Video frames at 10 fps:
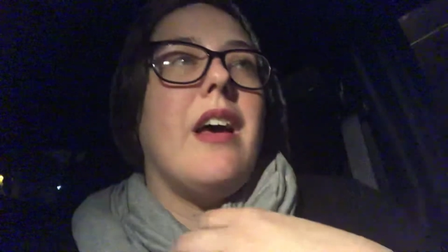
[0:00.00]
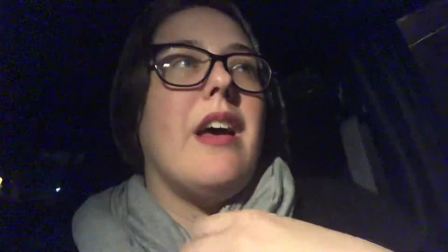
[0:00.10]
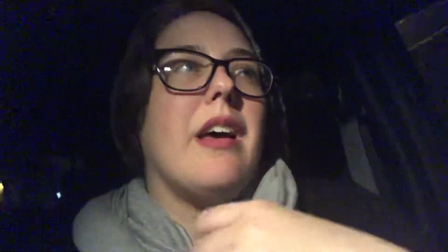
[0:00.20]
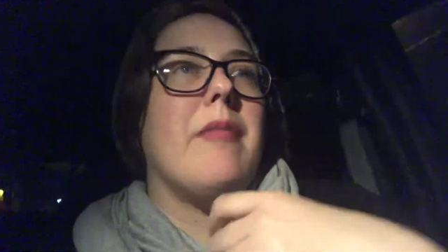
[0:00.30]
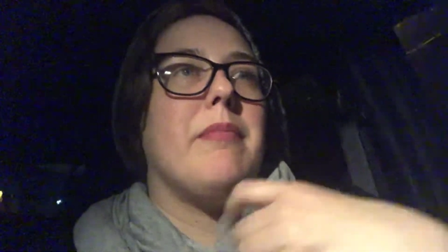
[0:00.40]

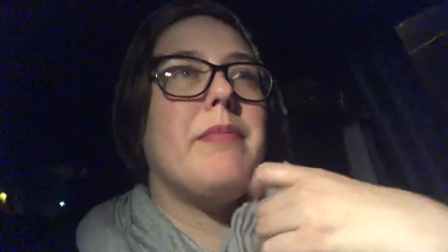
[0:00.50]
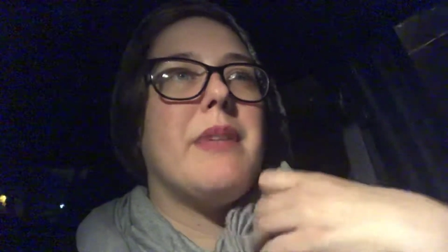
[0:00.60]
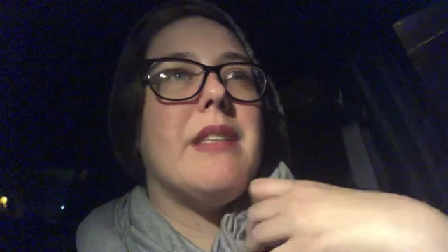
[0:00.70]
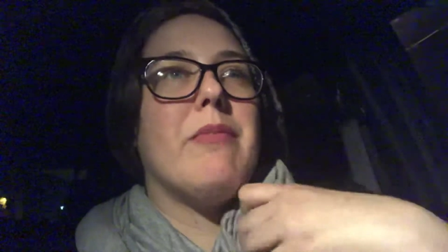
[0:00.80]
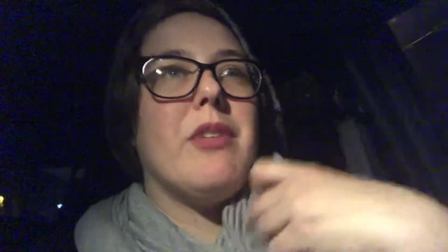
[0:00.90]

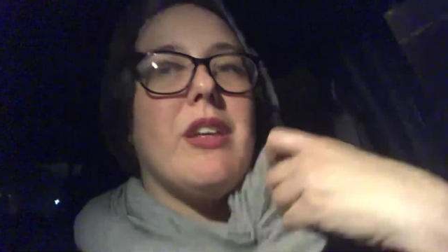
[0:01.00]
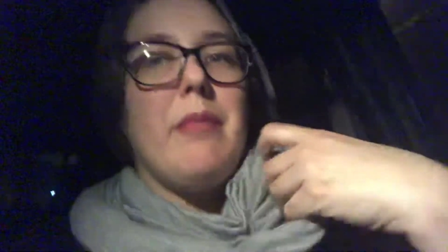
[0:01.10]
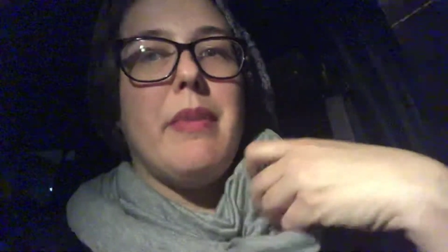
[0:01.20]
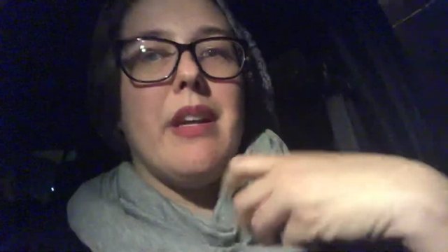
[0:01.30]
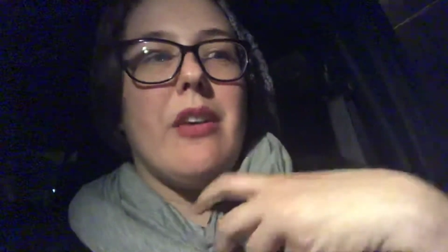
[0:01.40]
Because I'm really
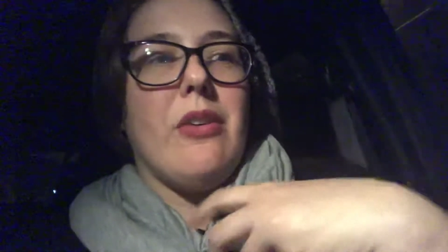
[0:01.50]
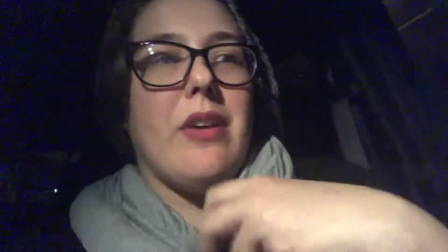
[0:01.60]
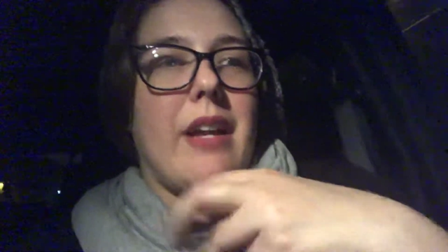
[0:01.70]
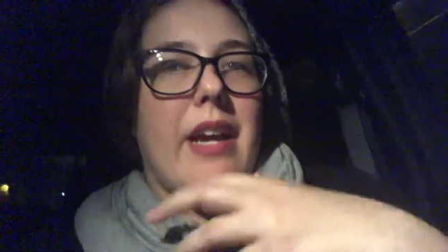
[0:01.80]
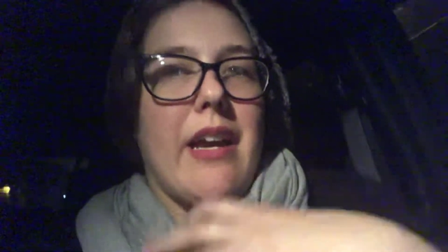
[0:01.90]
big
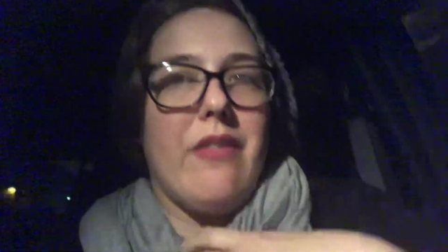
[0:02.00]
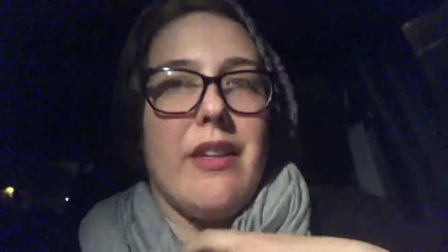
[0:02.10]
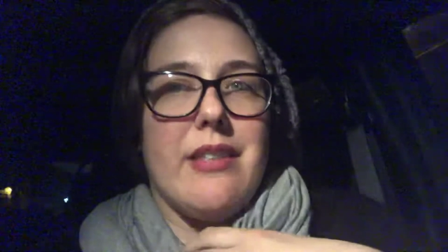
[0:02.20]
on having